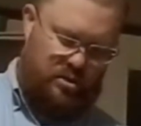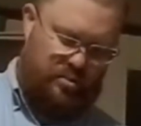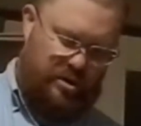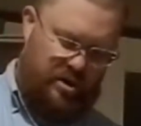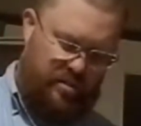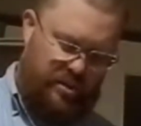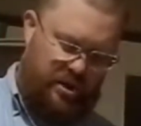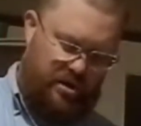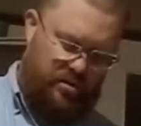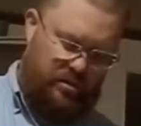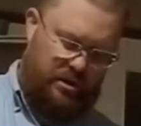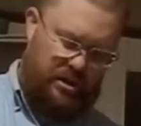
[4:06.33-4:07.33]
probably
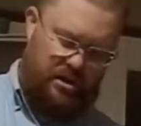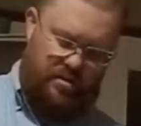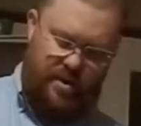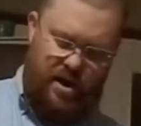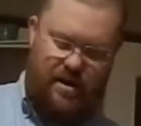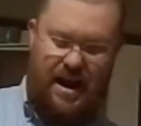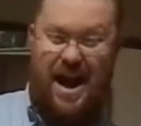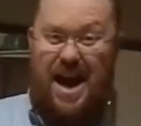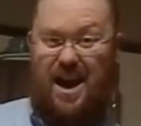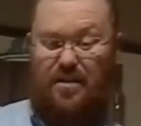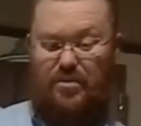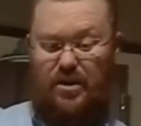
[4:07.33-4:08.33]
only about
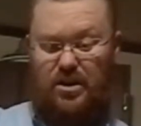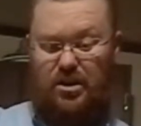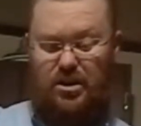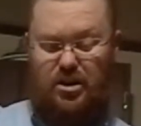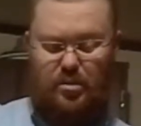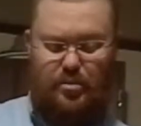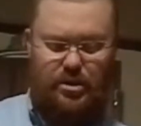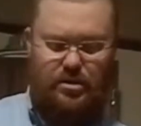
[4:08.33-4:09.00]
half a cup